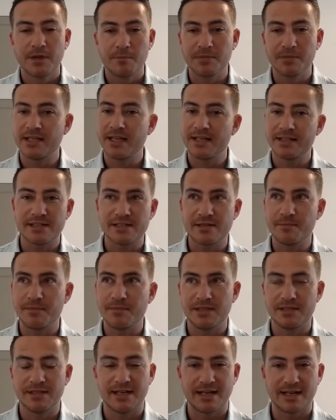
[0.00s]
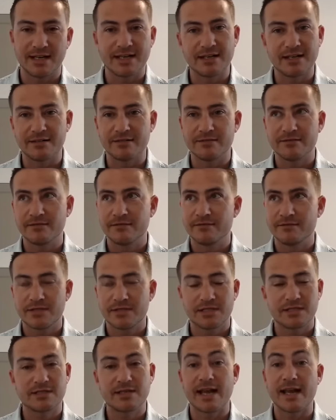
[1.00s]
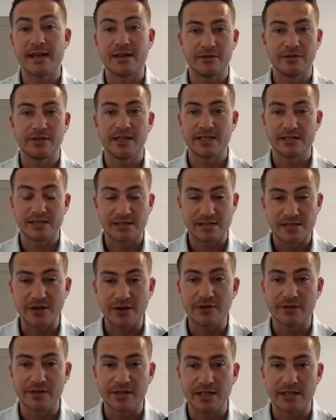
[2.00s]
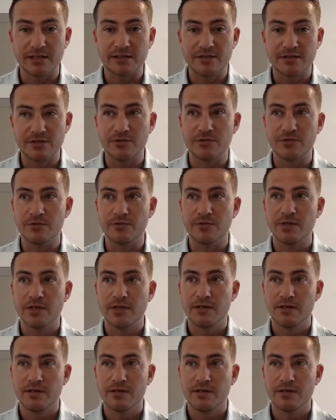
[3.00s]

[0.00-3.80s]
But that doesn't mean that it can scale necessarily to